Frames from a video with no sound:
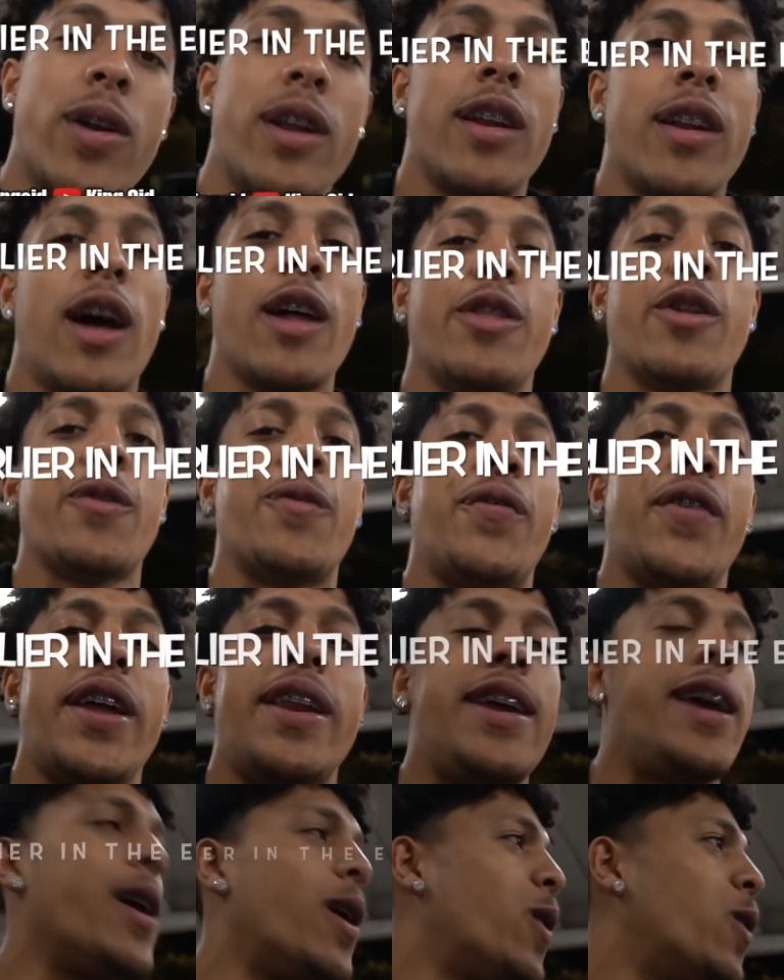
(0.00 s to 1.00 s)
with another
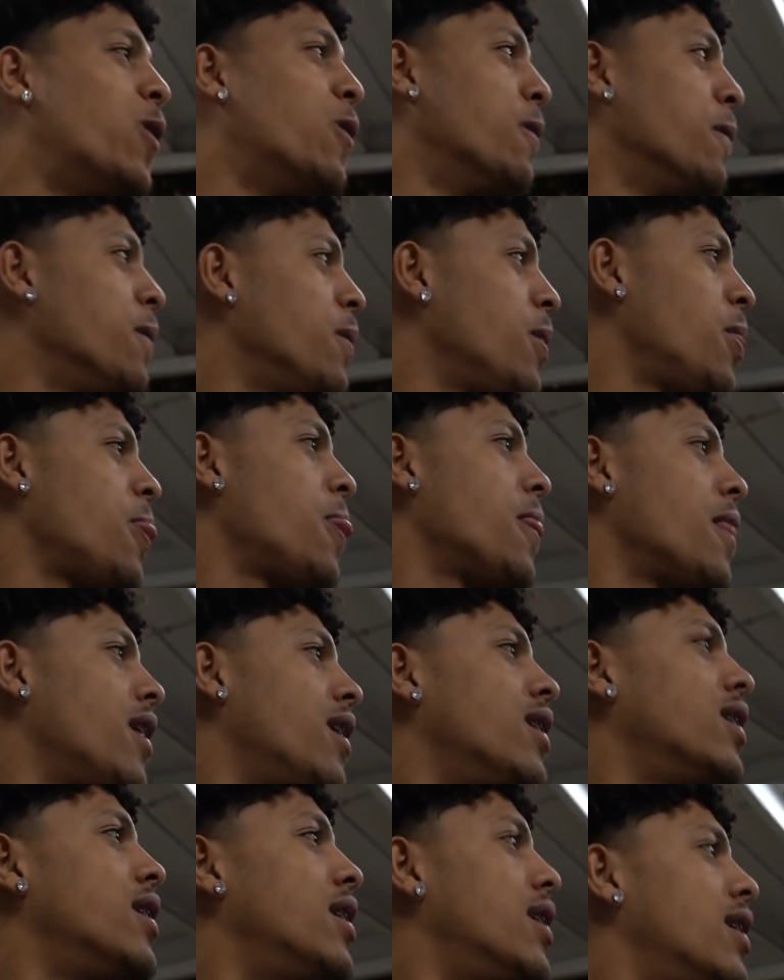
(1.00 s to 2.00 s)
video.
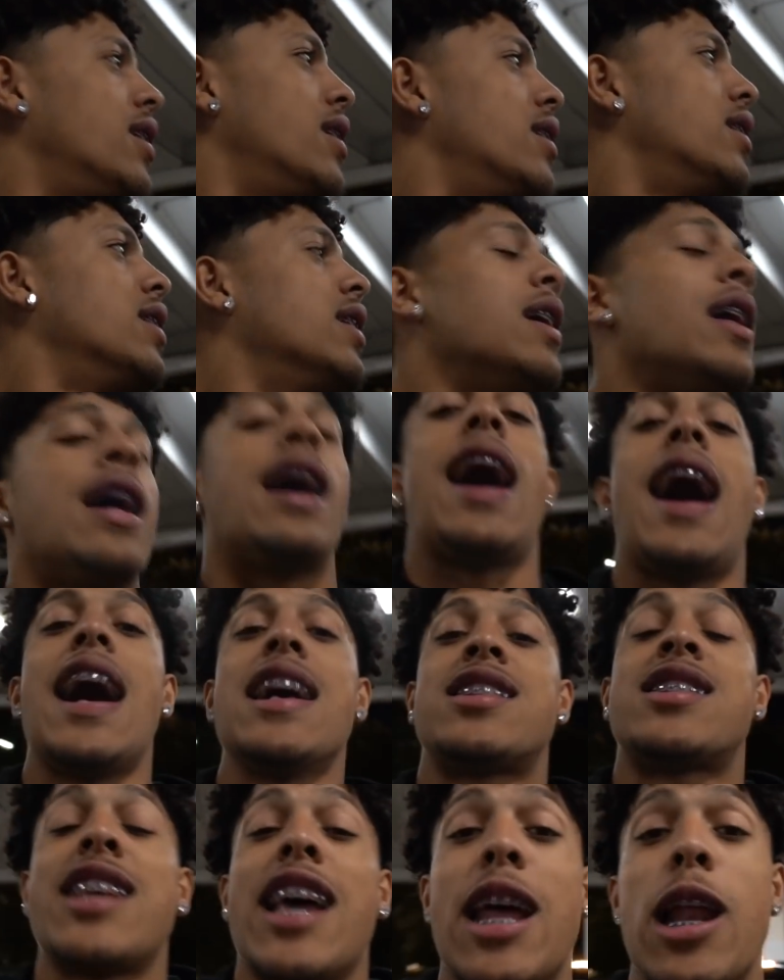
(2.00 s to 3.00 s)

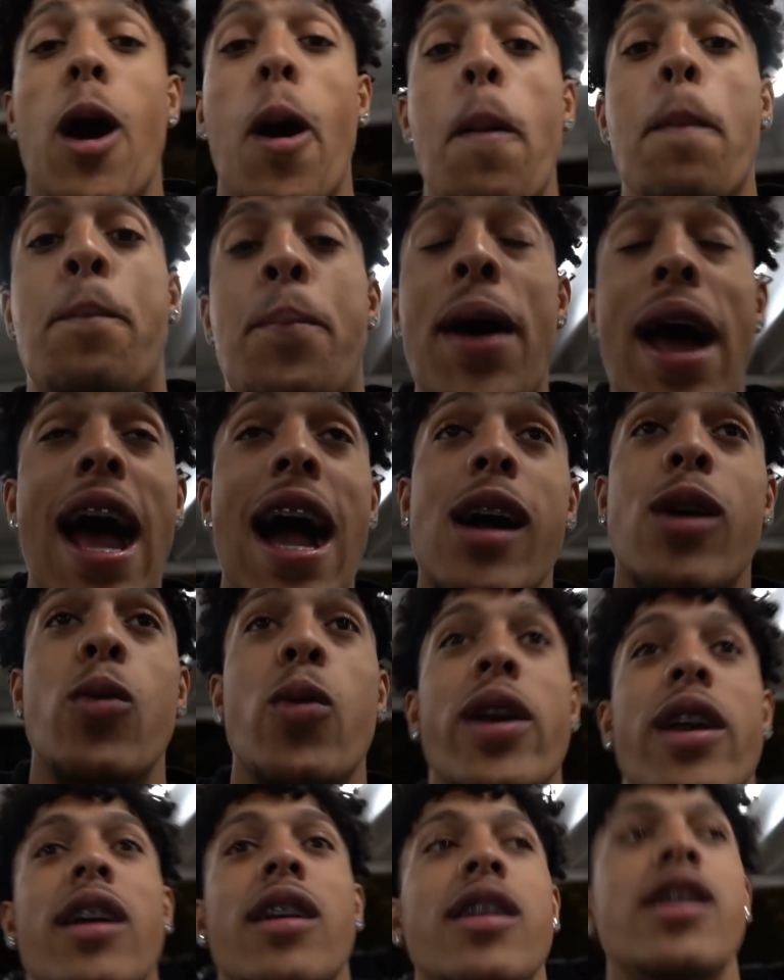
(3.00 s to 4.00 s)
I said I'm back
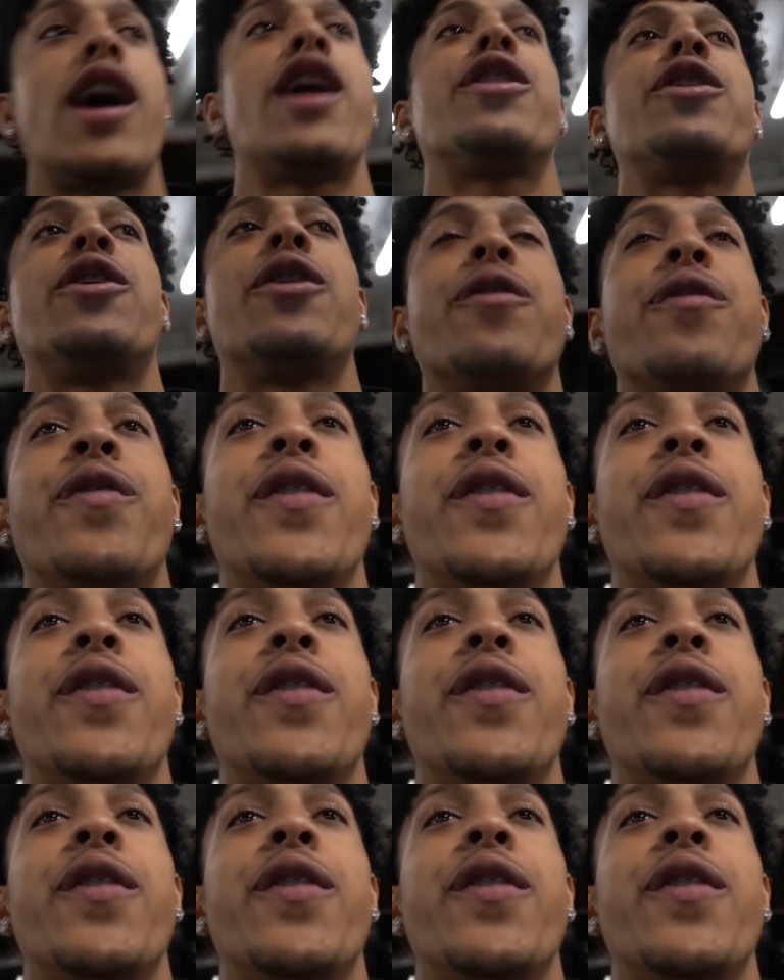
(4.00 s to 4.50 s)
with another